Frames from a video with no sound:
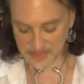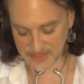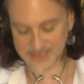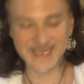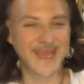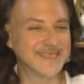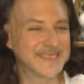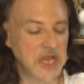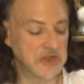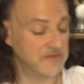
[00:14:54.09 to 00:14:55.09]
The
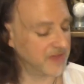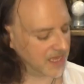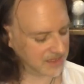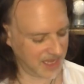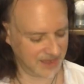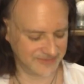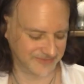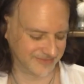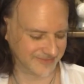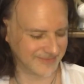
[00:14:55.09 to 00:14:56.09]
Dance Unveiling.
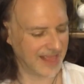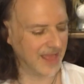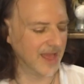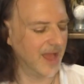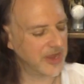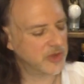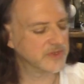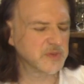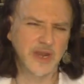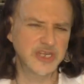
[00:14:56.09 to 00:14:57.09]
I know this one.